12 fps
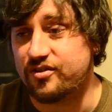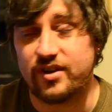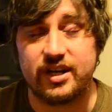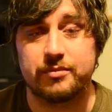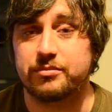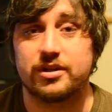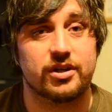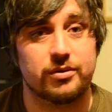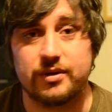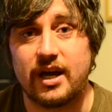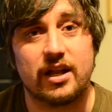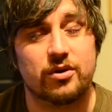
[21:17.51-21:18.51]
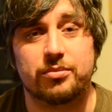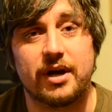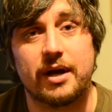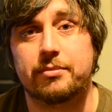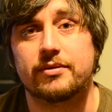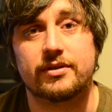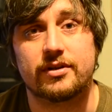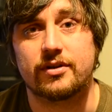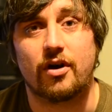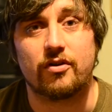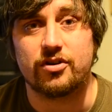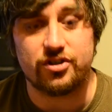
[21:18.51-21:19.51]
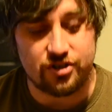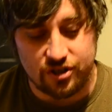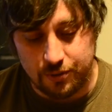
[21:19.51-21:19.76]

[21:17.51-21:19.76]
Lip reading: green, blue, yellow, purple and orange,